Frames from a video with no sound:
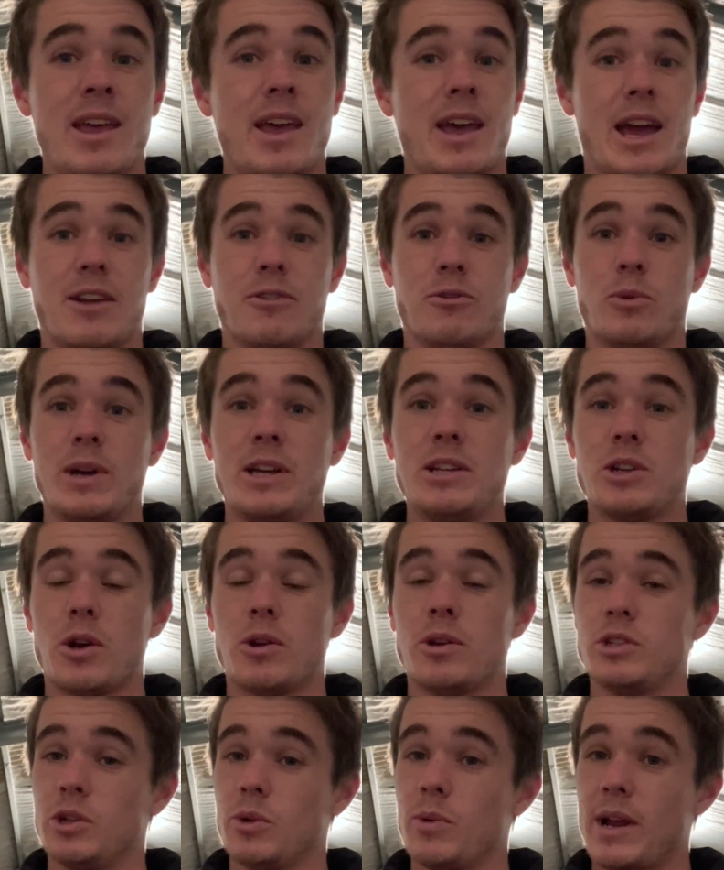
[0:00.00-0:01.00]
And if we
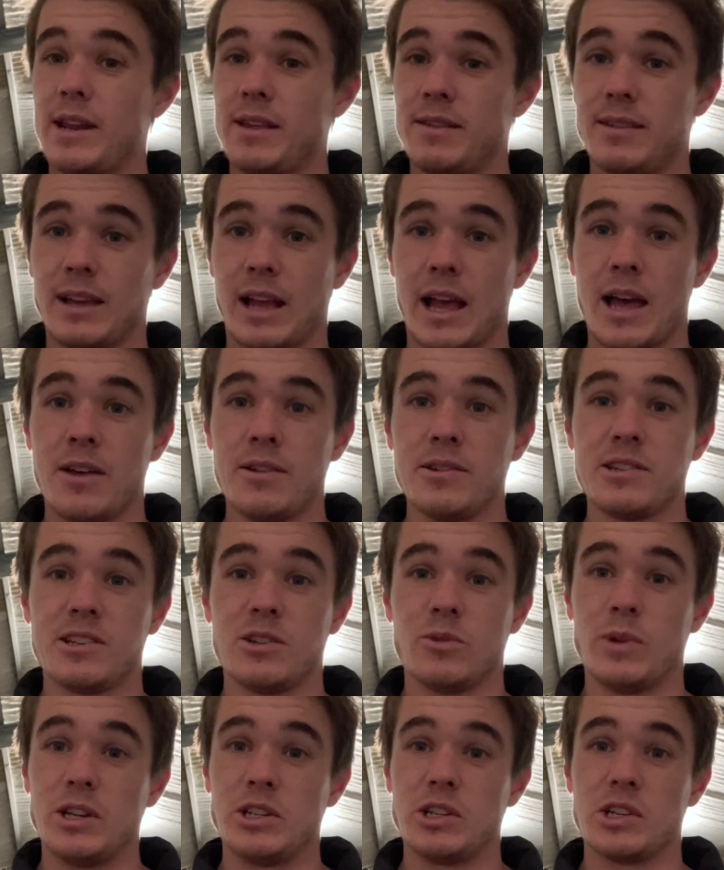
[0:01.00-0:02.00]
don't do anything else
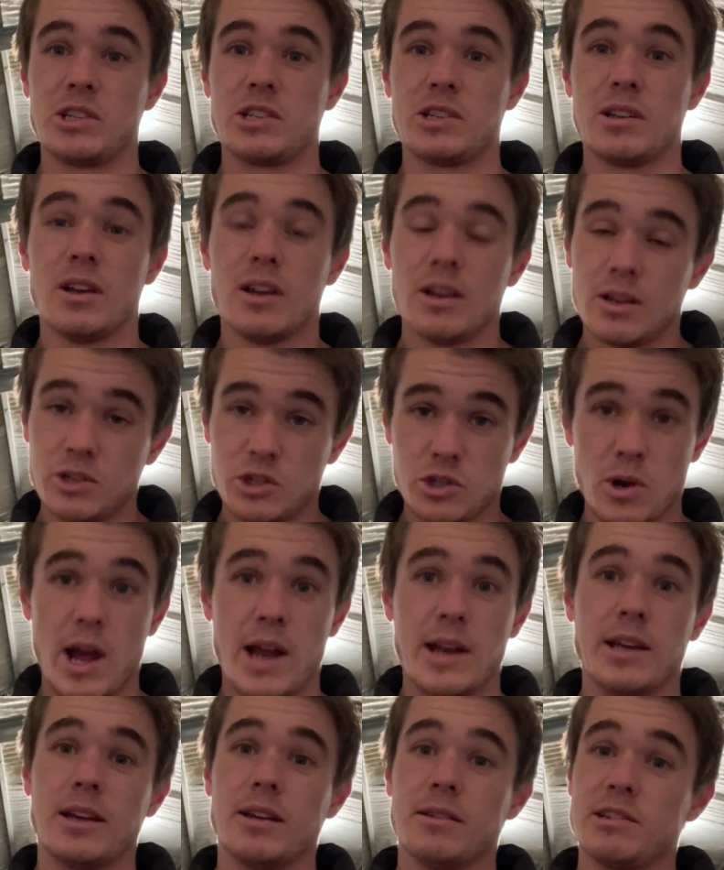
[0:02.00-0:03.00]
and we just try
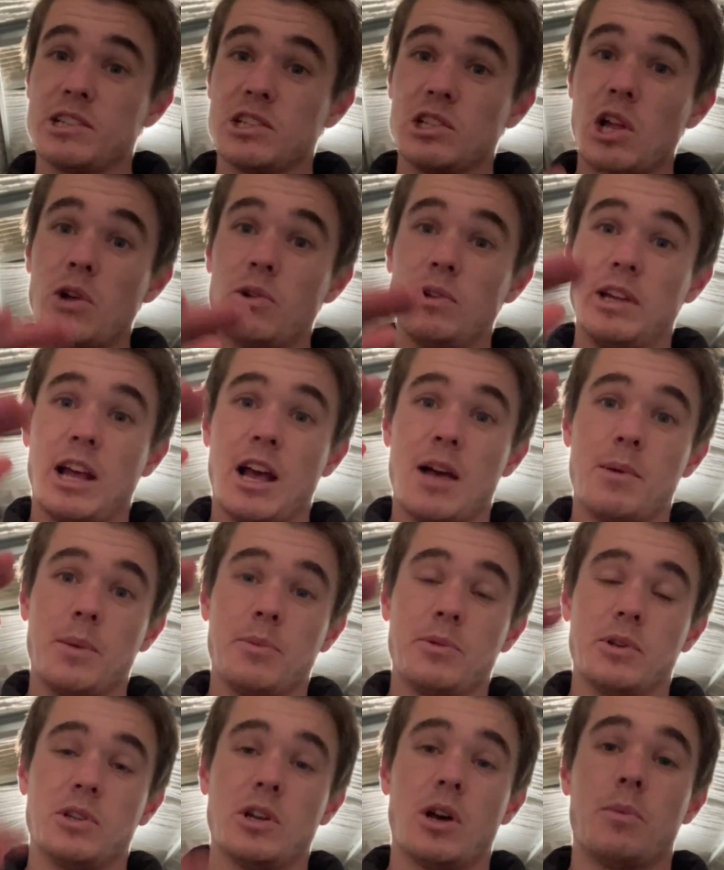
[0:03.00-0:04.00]
to slowly come
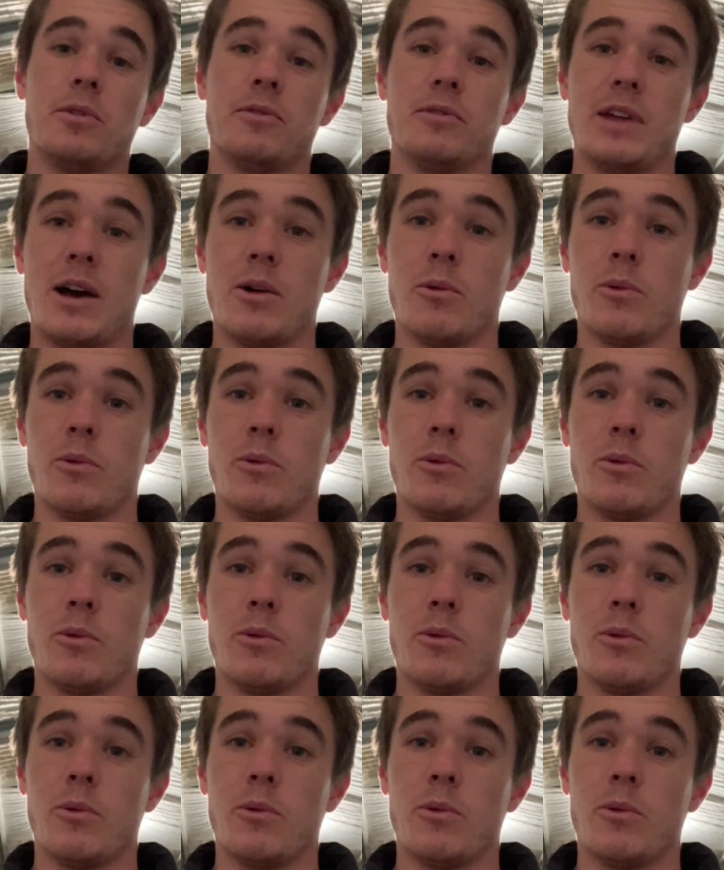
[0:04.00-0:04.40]
up the top of that